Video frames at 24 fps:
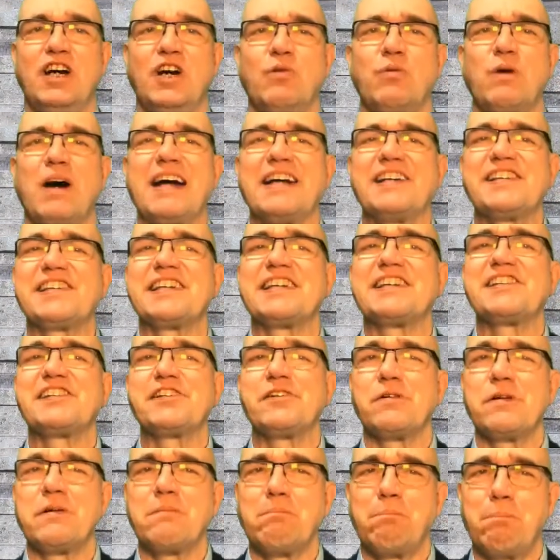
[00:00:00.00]
Why is that
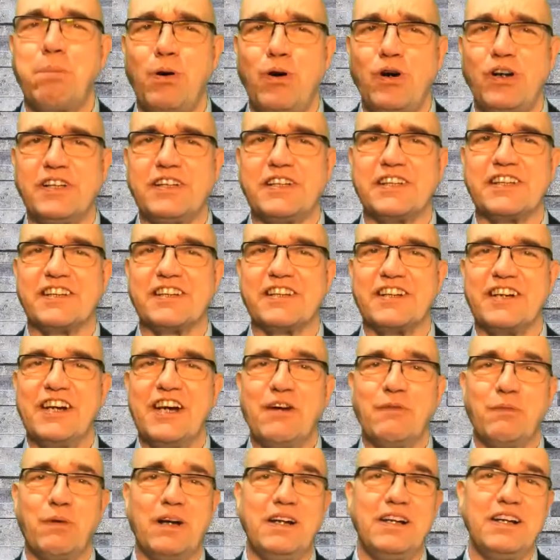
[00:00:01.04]
so important?
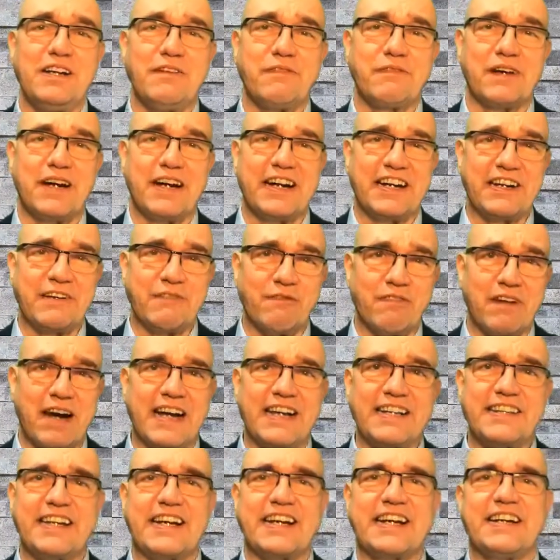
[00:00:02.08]
Well, if I
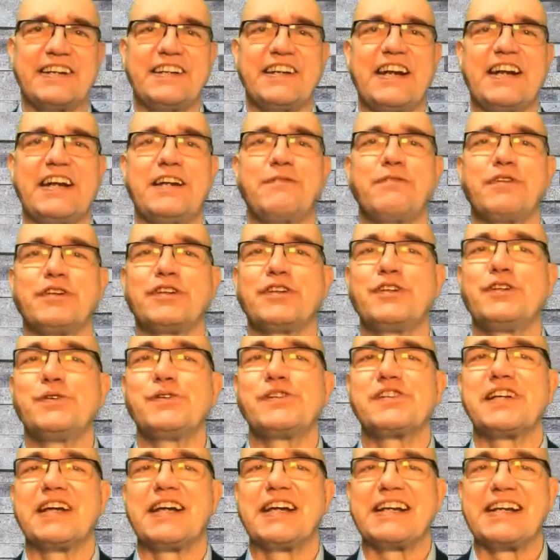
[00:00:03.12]
invite the candidate for
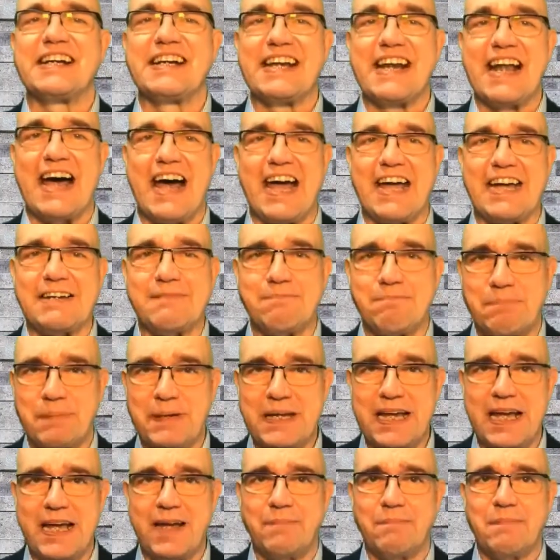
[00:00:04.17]
Tuesday at 9
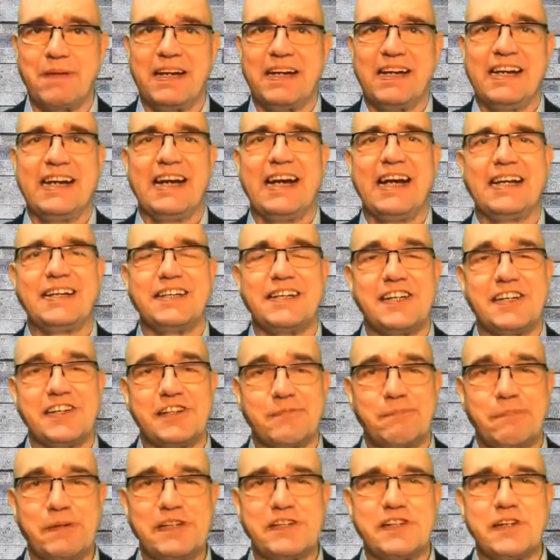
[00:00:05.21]
p.m. and he is
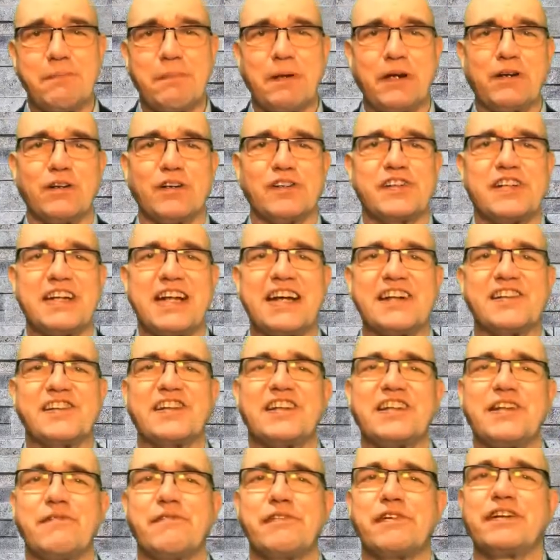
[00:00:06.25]
busy because he has a
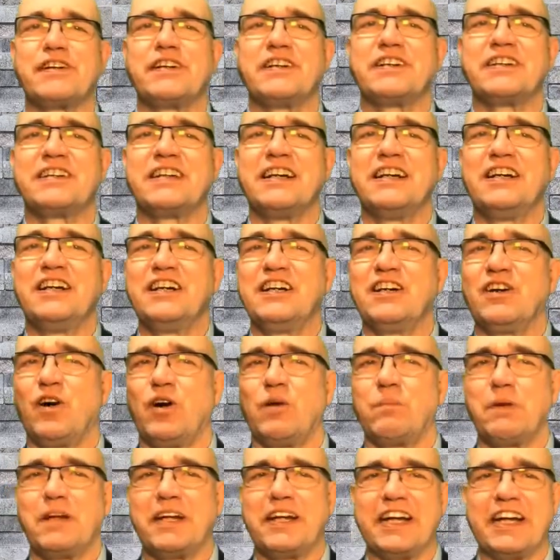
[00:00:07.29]
different
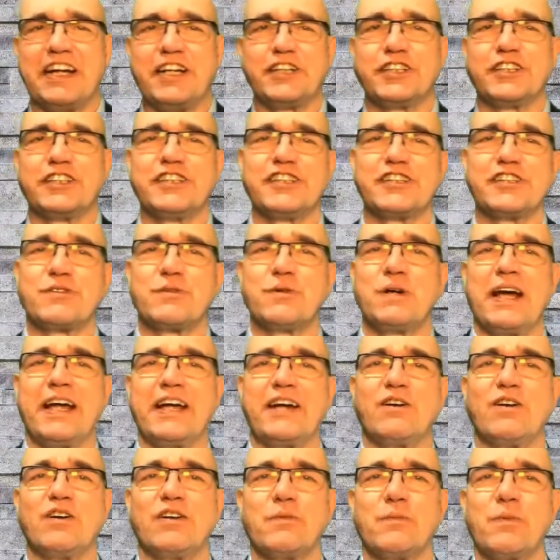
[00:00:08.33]
obligations to
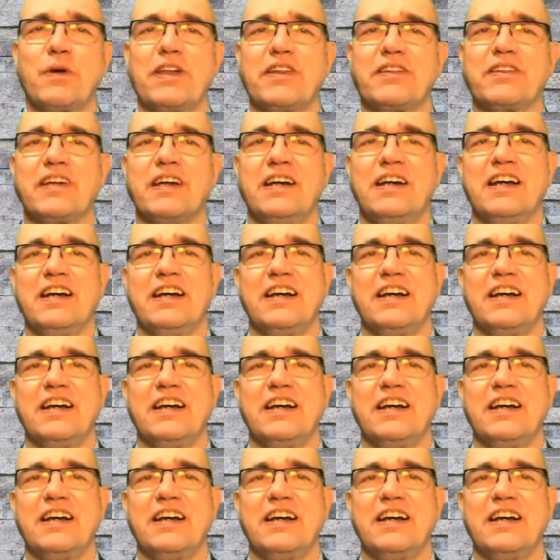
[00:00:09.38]
hang on with,